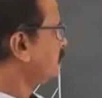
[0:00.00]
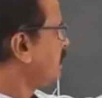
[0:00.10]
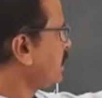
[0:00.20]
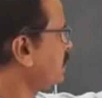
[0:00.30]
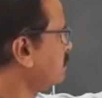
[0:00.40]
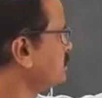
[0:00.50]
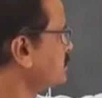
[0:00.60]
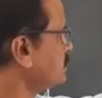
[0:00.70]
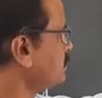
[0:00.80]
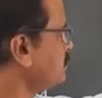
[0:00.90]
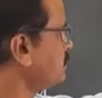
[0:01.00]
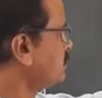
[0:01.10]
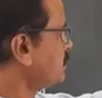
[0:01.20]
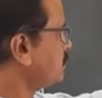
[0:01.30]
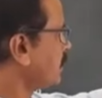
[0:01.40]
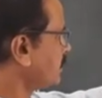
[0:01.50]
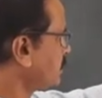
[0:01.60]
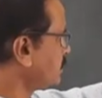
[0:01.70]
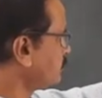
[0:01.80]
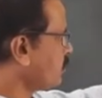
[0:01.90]
and this
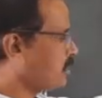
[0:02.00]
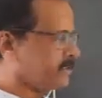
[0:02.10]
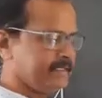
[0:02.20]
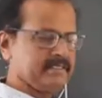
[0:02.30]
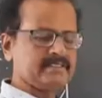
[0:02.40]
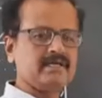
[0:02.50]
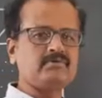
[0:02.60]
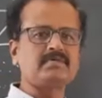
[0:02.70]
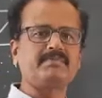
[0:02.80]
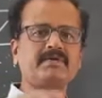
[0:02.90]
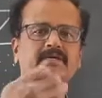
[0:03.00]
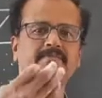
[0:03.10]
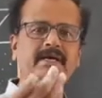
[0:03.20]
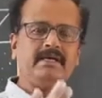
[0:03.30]
conducting wall is now separated by